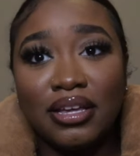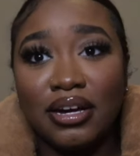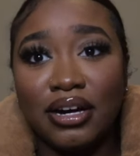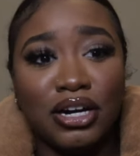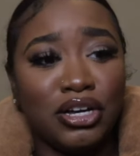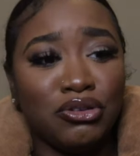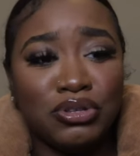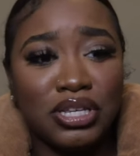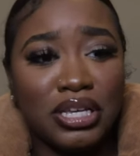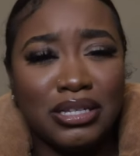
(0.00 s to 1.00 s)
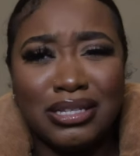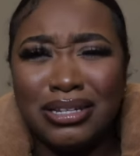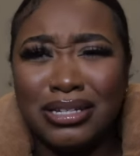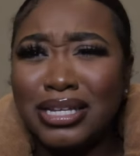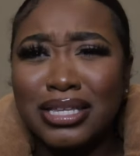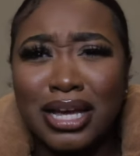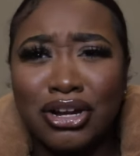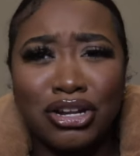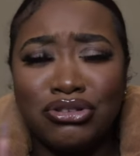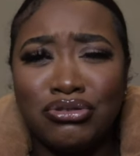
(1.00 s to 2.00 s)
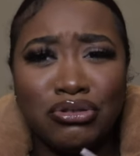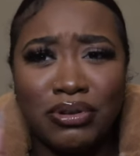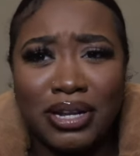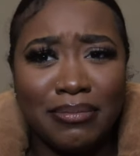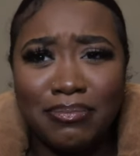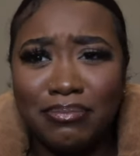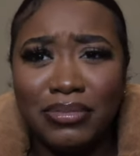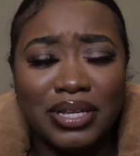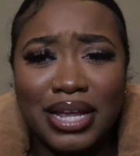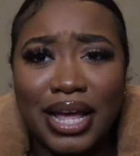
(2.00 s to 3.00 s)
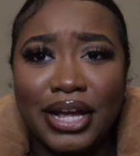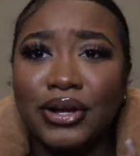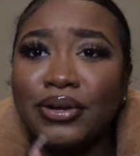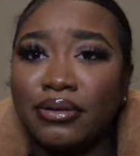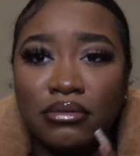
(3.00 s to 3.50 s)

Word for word: uh you see a TikToker that you know didn't did that hair.